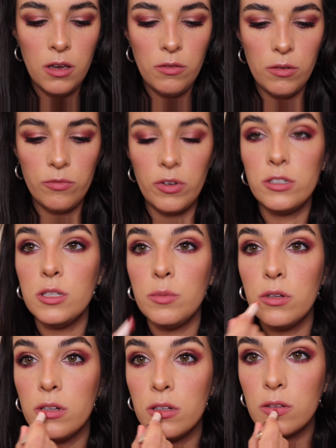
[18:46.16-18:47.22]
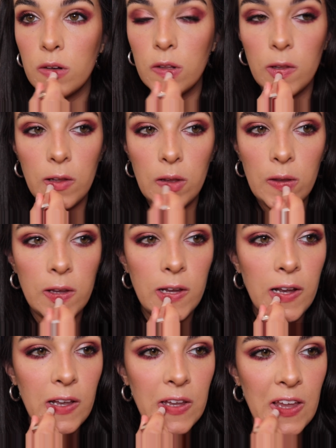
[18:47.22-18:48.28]
from Fentybeauty. It's one of the
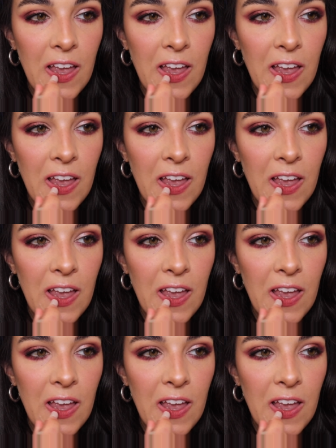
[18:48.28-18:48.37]
lipsticks.